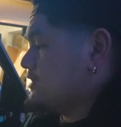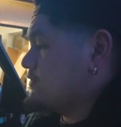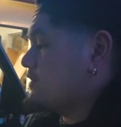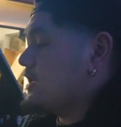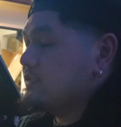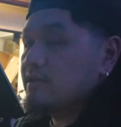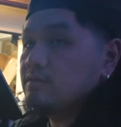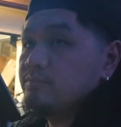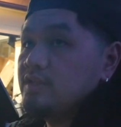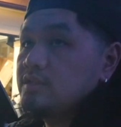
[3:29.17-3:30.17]
a rod that'll
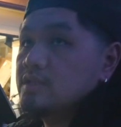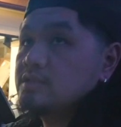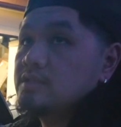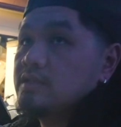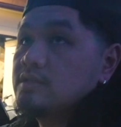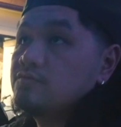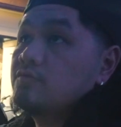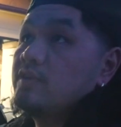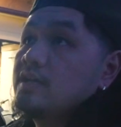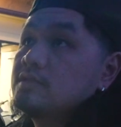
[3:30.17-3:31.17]
be just like this
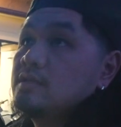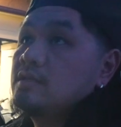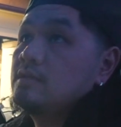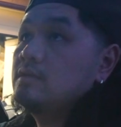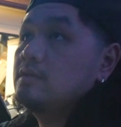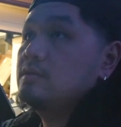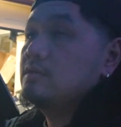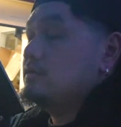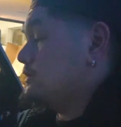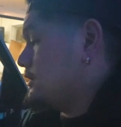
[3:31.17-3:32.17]
for that side,
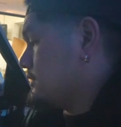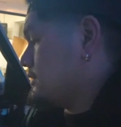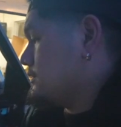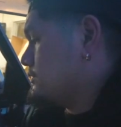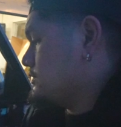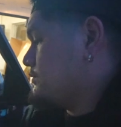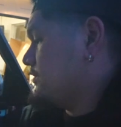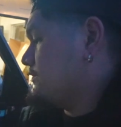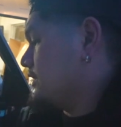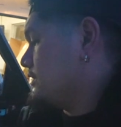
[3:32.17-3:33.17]
should be fine,